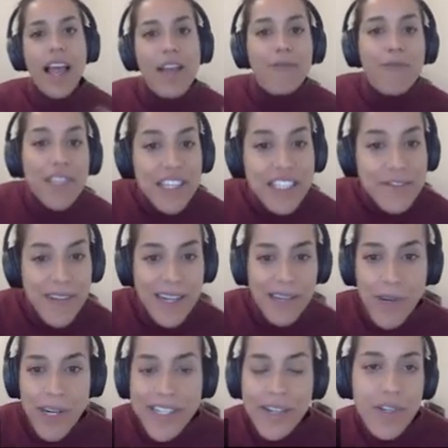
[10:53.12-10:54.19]
And with this
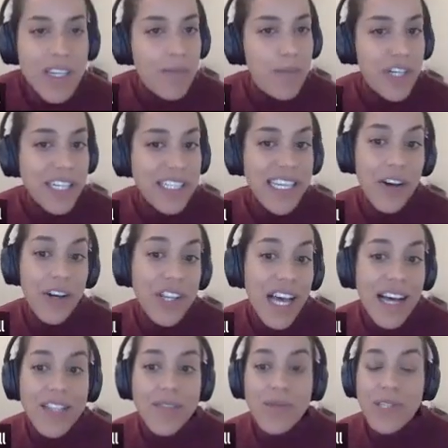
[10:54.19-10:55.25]
framework, we can predict how
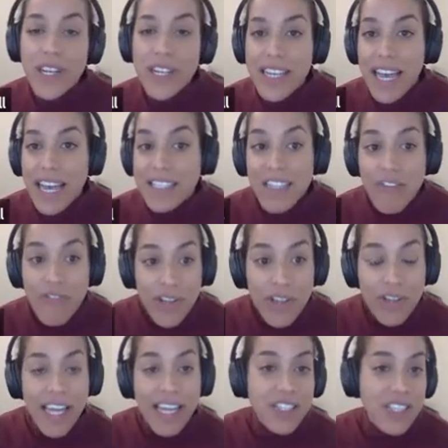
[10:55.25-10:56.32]
clouds will look at different
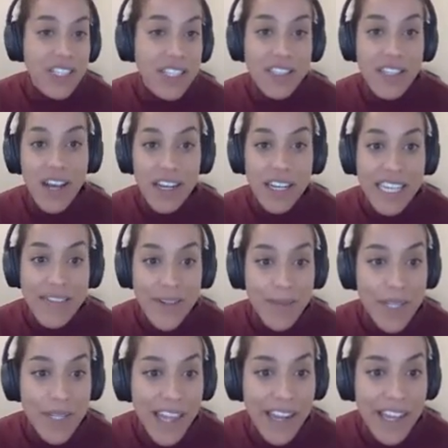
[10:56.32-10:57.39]
locations on a given
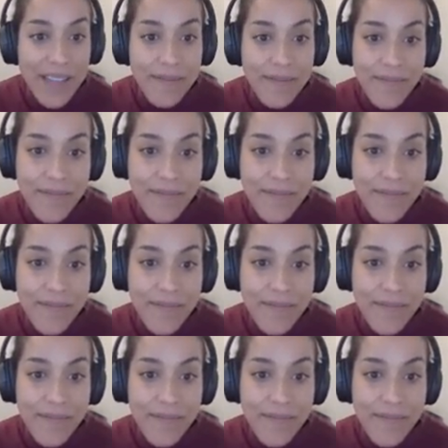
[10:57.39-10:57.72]
planet.